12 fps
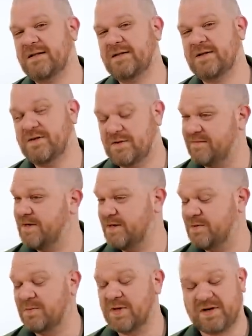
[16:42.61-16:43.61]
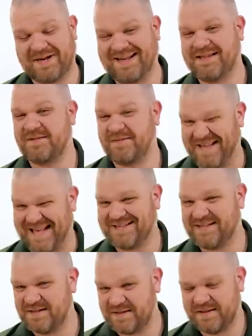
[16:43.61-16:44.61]
Not, they're very cool, but they're not the
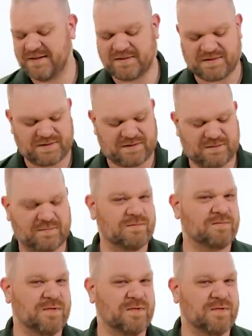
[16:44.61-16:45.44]
fastest things